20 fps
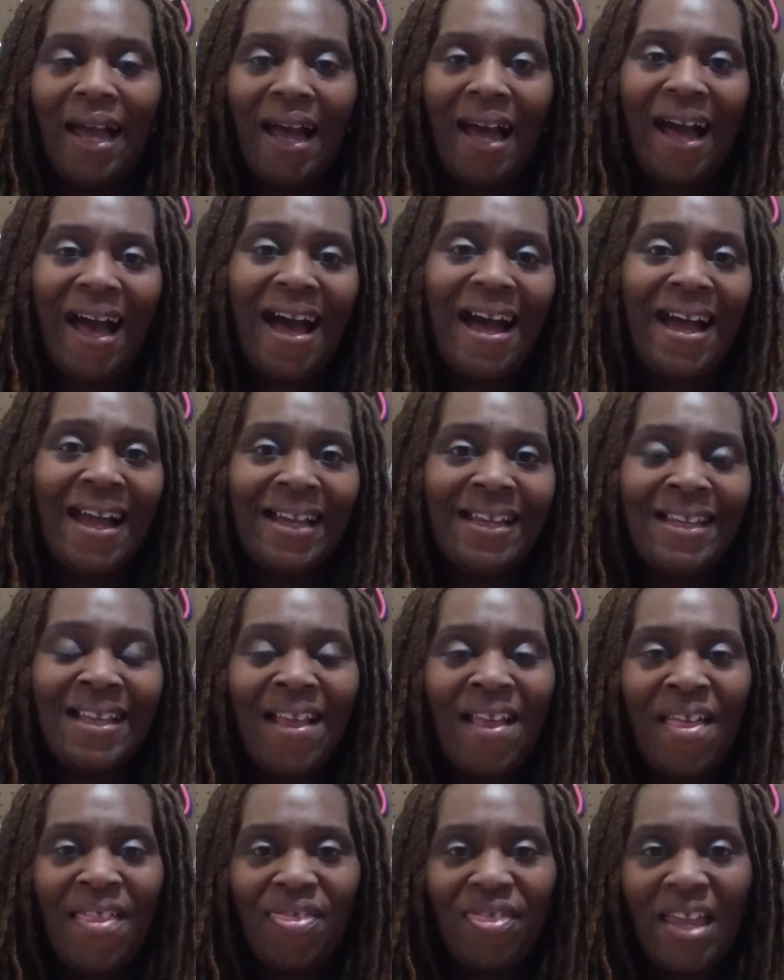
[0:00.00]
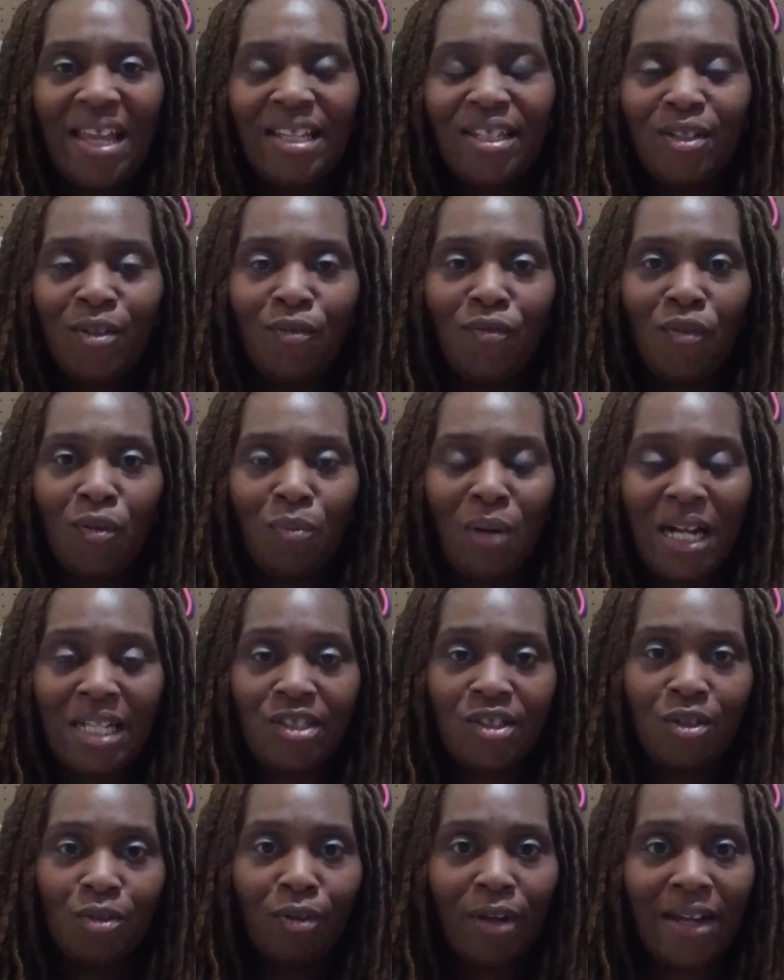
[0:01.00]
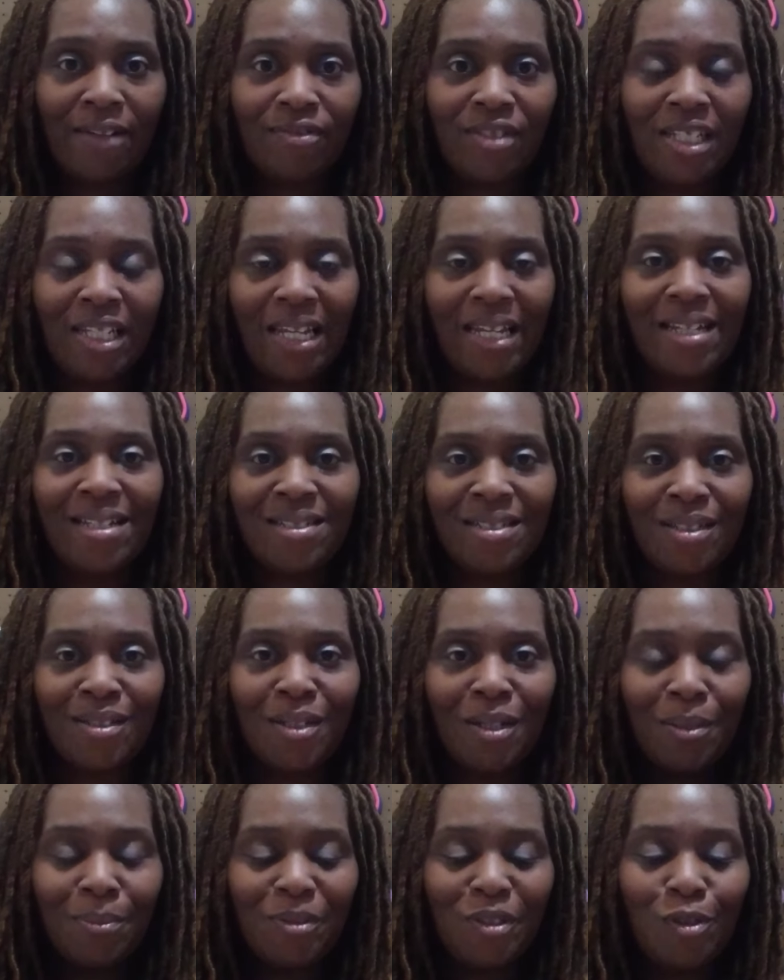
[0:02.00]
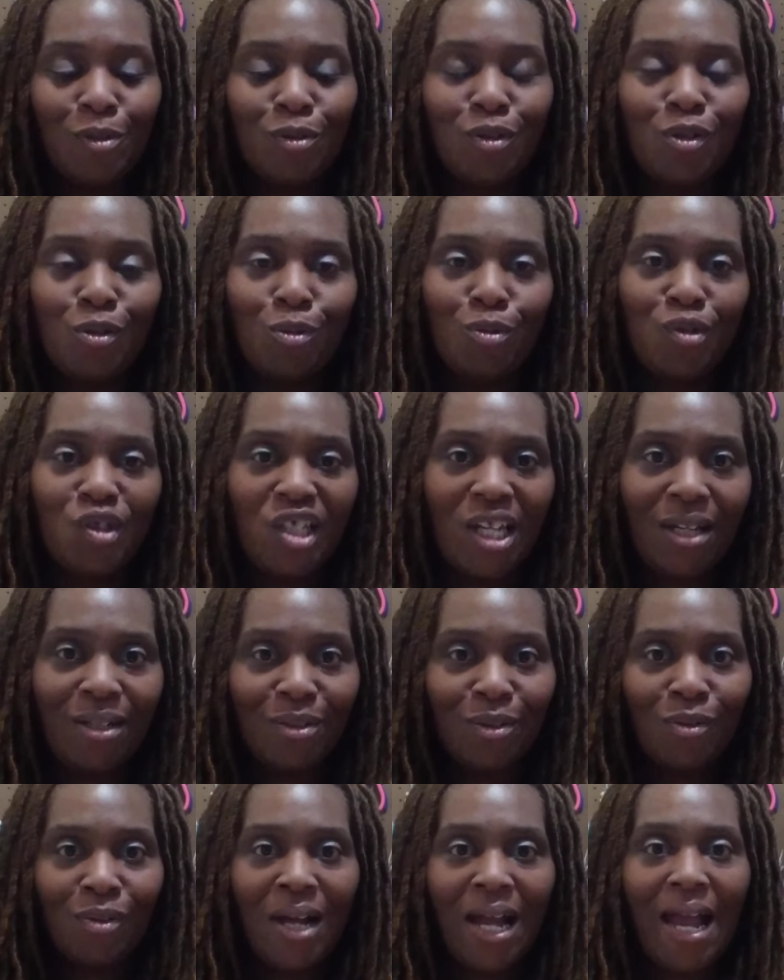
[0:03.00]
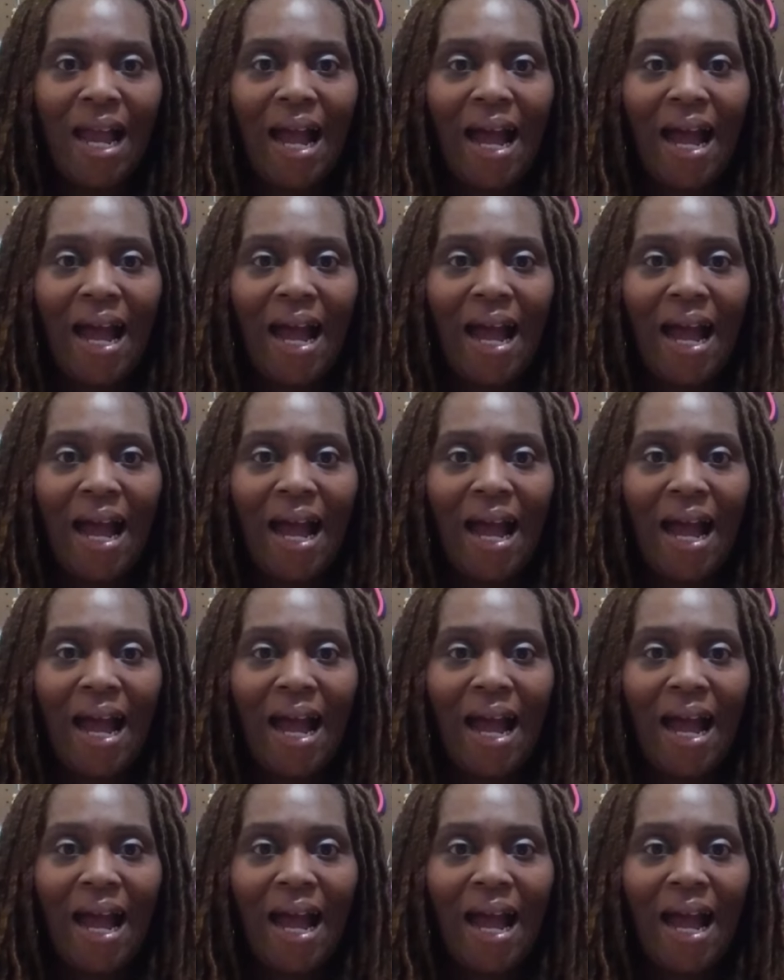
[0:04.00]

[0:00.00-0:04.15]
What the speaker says: Hi, thank you for watching Crafty Hands Club YouTube channel.